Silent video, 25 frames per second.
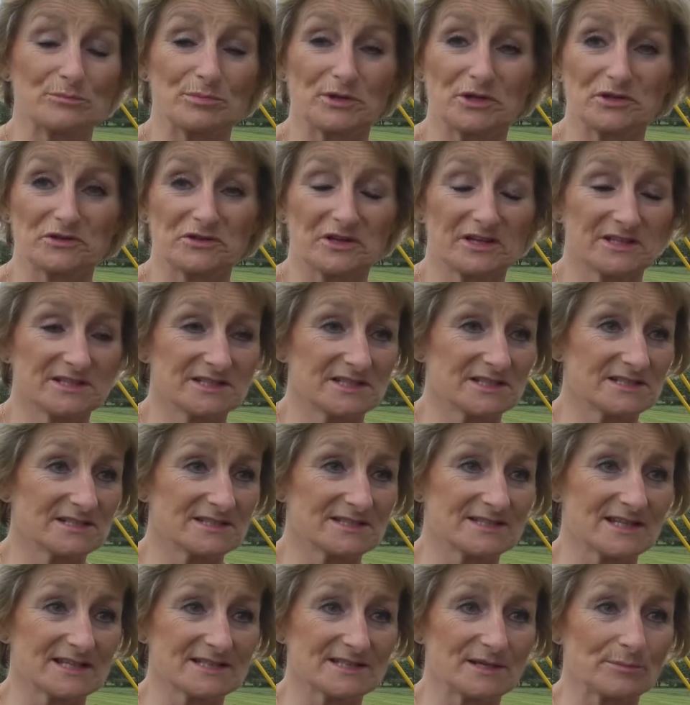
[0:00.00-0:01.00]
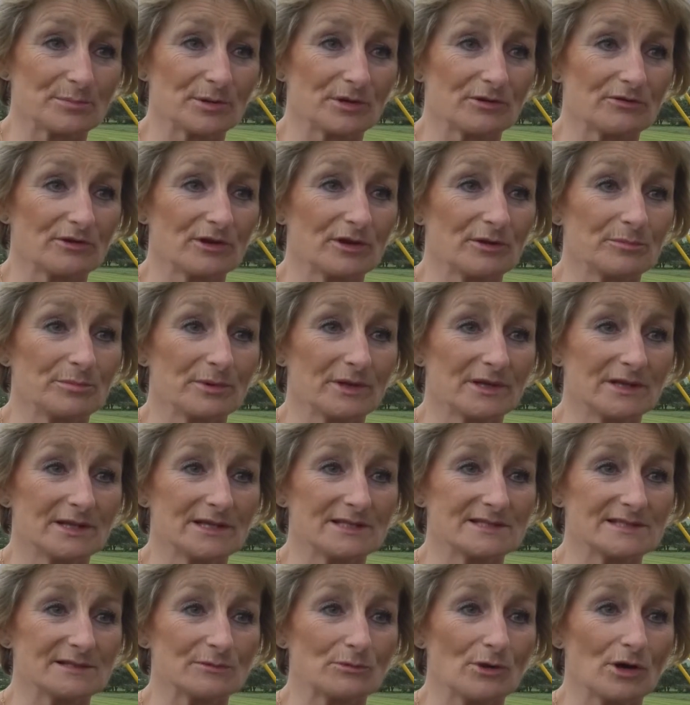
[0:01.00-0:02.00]
it would be a good idea to set up a group in
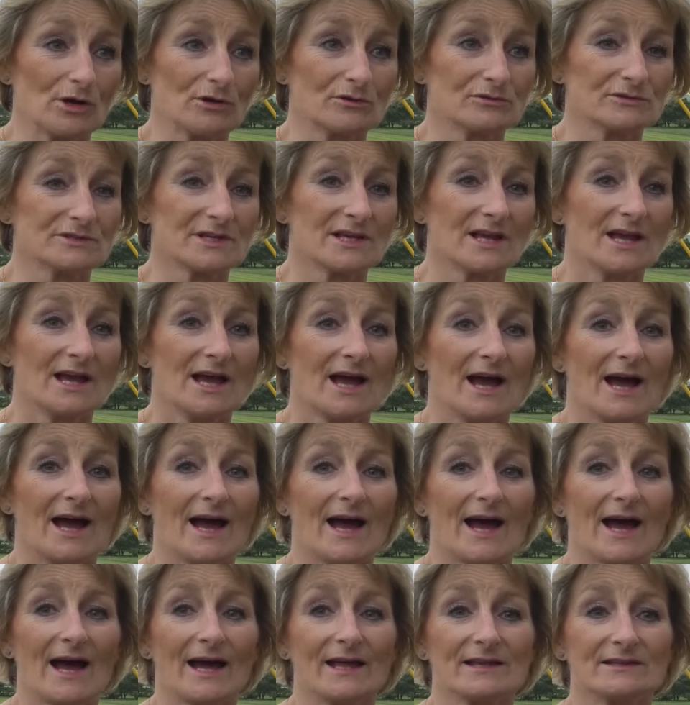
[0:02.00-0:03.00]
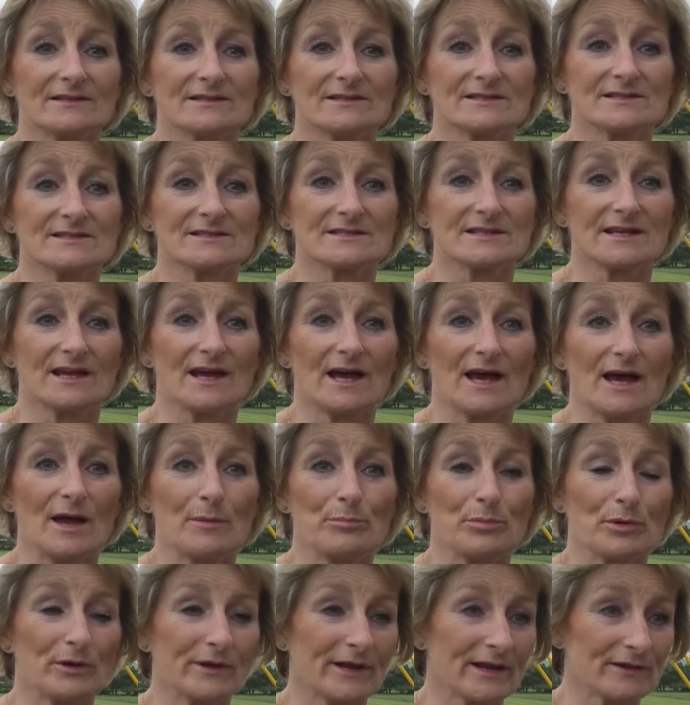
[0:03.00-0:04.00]
Easingwold, and
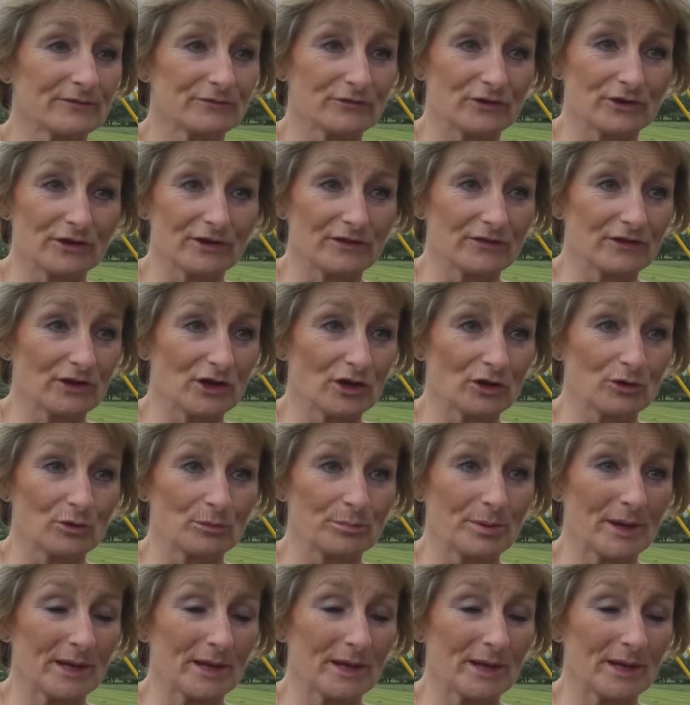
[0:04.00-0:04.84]
put an advert in the local